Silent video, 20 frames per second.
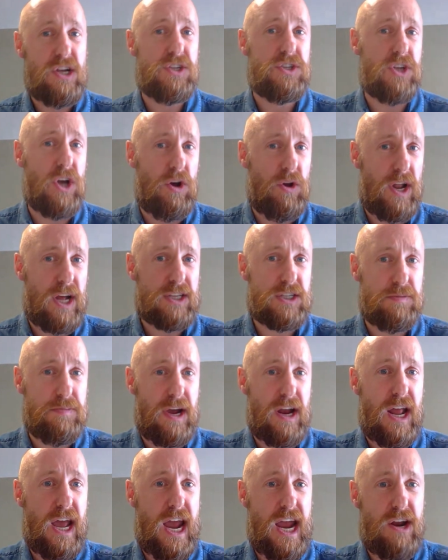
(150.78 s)
So that's
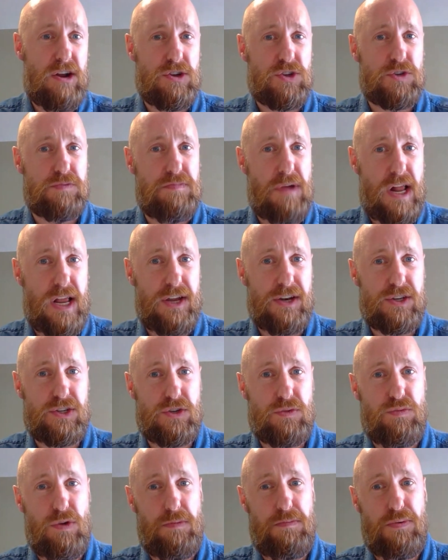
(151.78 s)
about 800
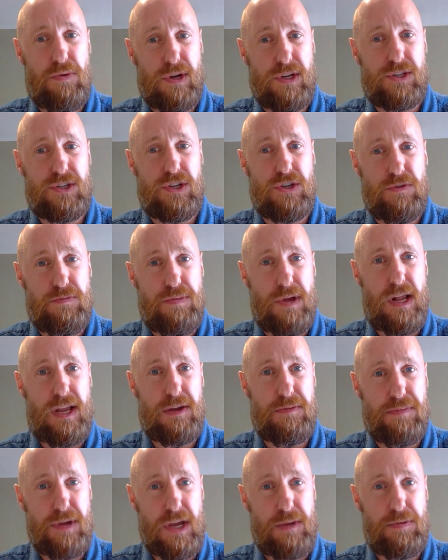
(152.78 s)
million to 1.2
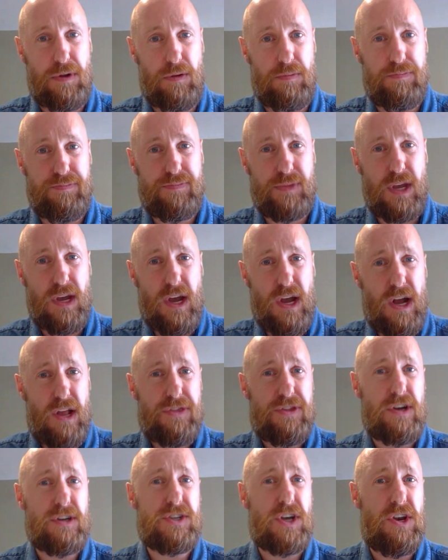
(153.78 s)
billion people.
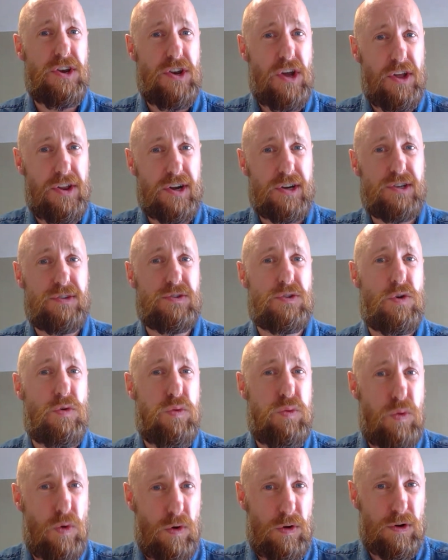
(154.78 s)
There's another
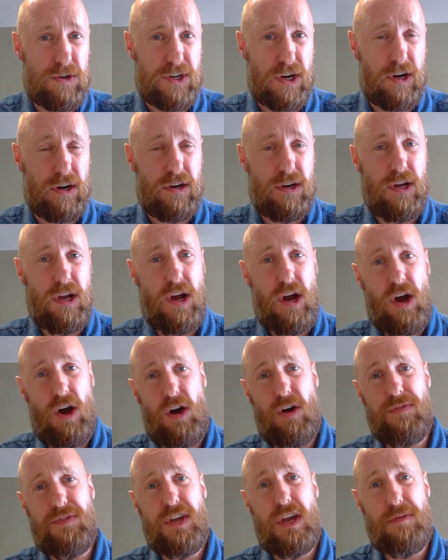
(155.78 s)
quarter
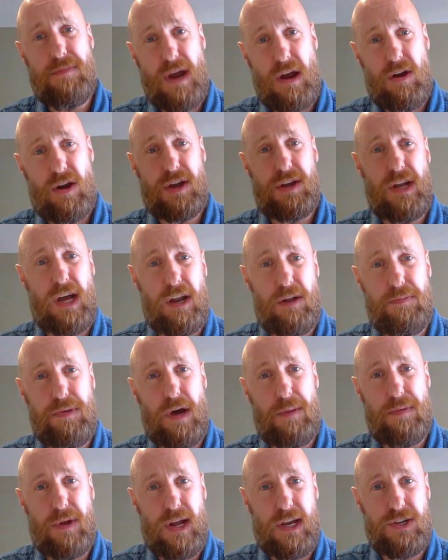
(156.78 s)
of the American adult
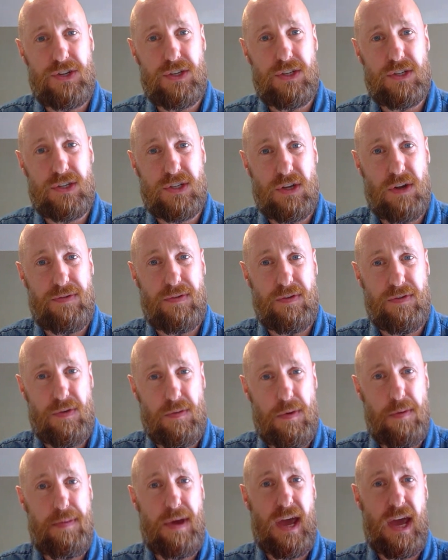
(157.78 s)
population suffer
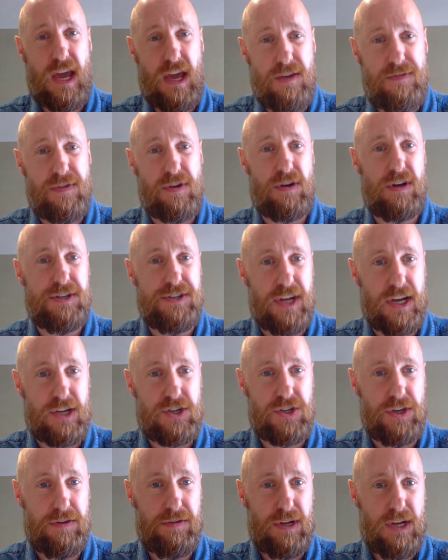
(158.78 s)
from a behavioral
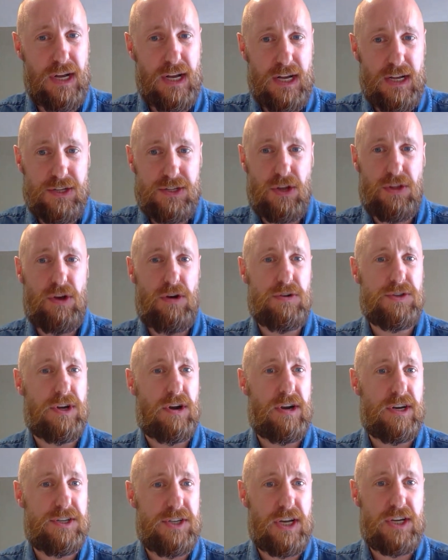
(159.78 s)
addiction. So those
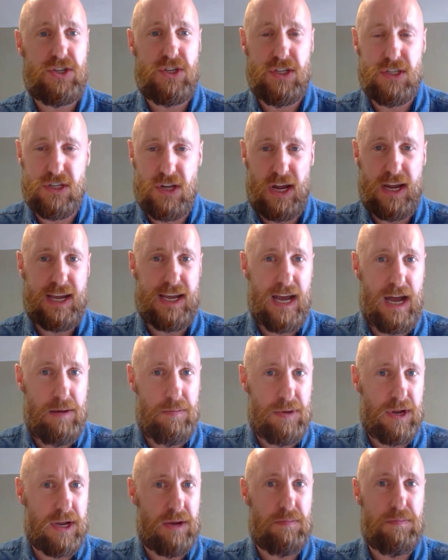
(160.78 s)
are addictions like
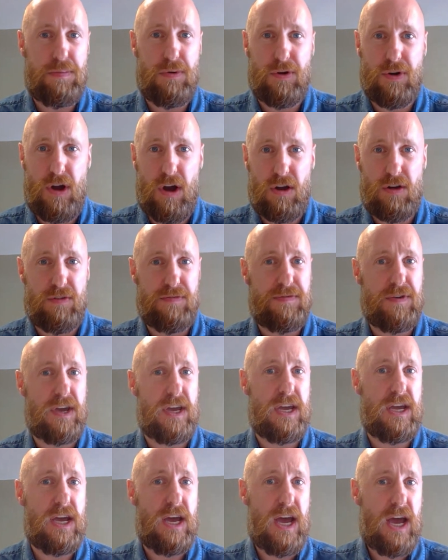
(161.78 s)
gambling,
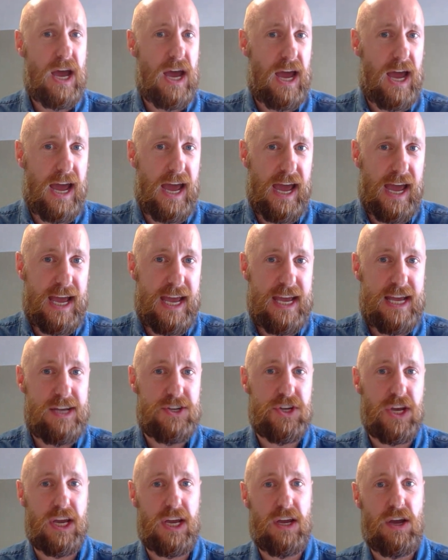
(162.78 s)
pornography,
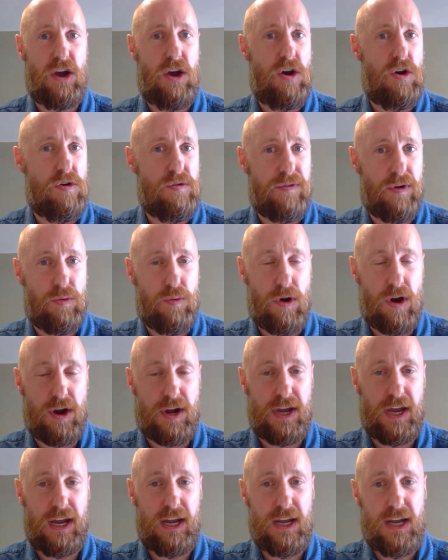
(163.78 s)
eating,
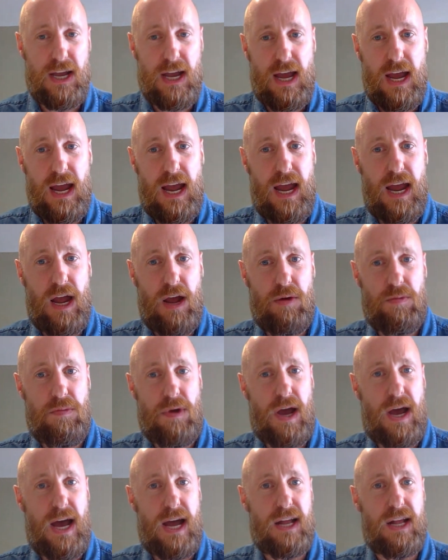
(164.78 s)
overworking.
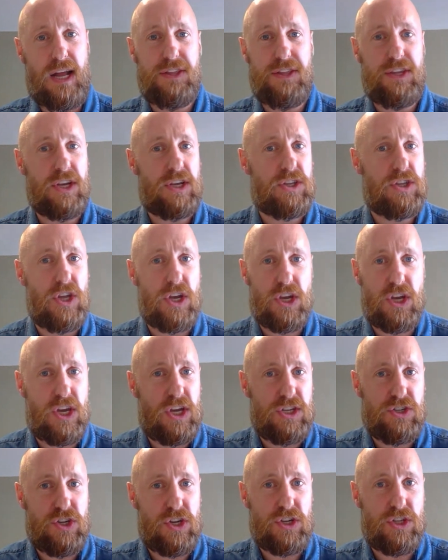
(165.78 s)
And
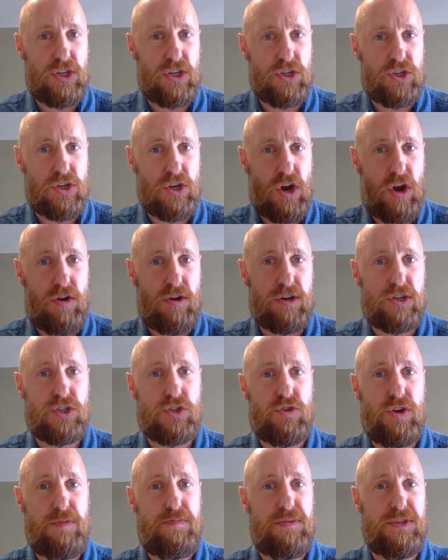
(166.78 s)
the current
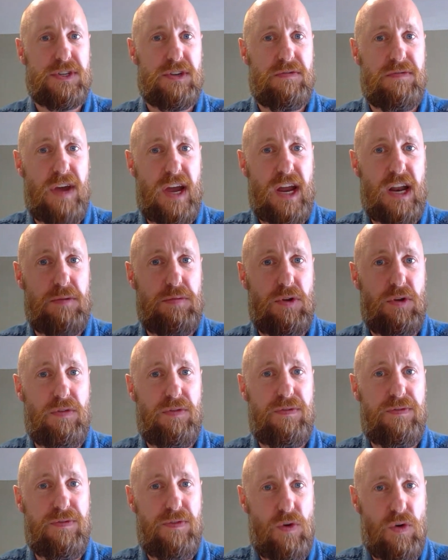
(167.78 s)
treatments
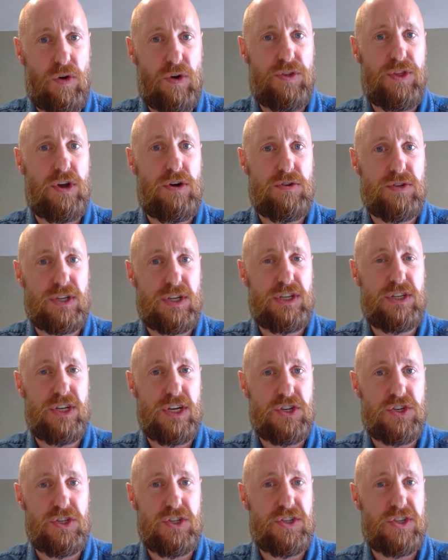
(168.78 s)
available for those
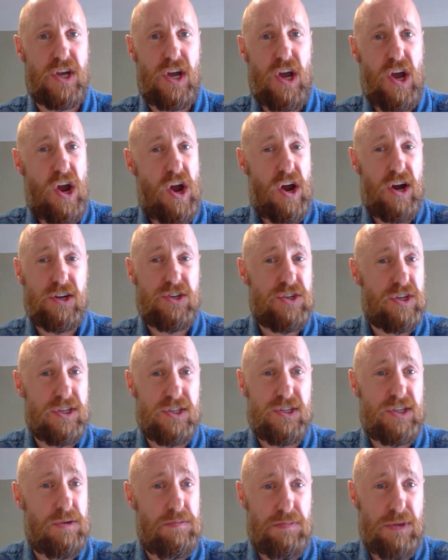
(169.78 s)
conditions are
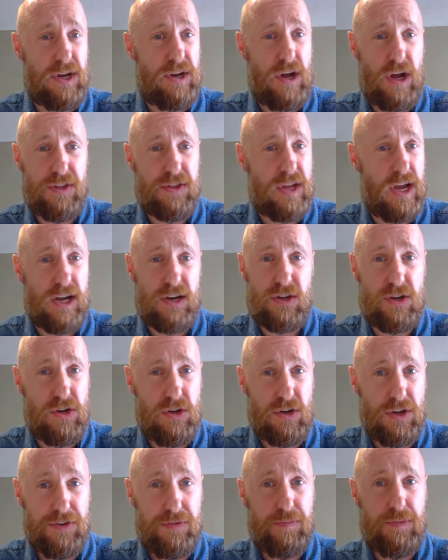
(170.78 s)
just simply not that
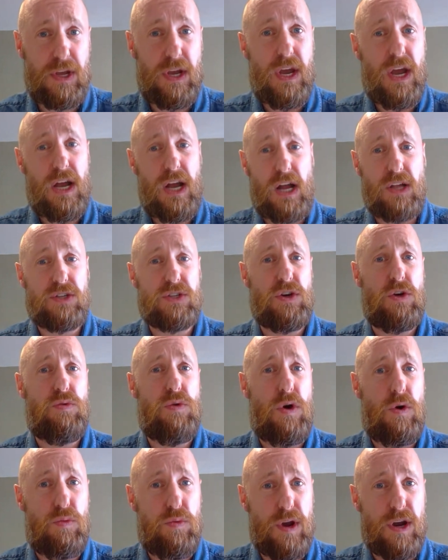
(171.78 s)
good. And so
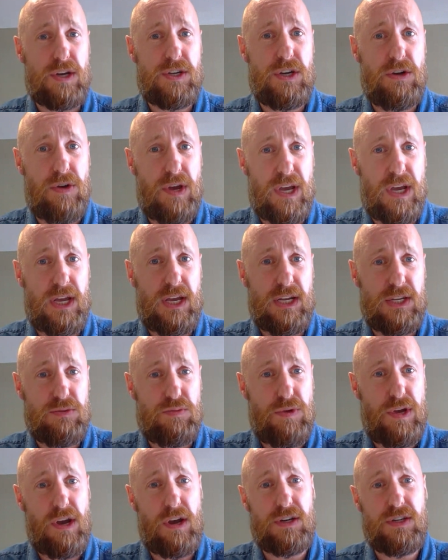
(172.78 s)
what we're doing is
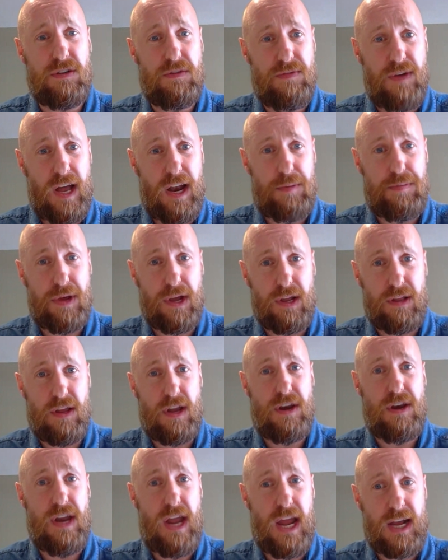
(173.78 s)
we are developing
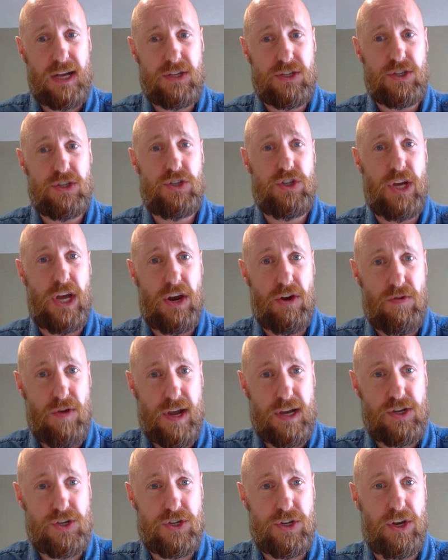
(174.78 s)
the next
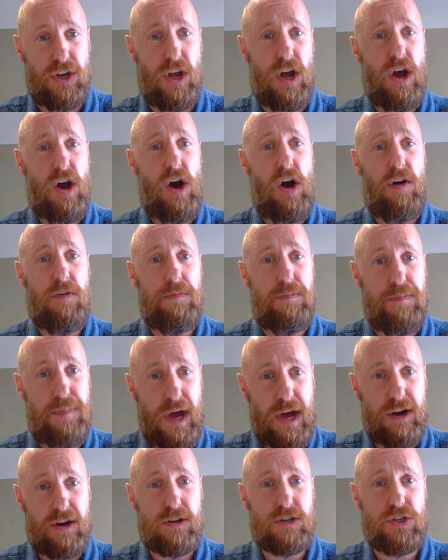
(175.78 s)
generation of
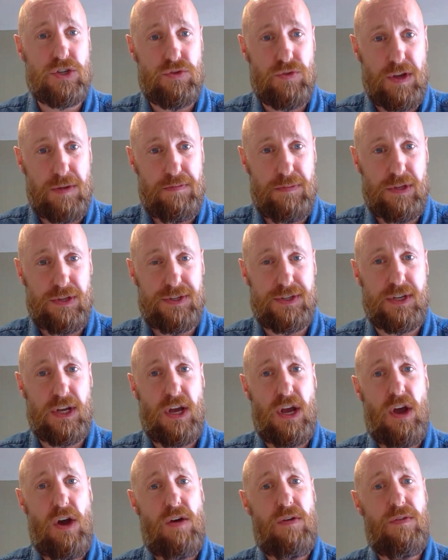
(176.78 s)
better treatments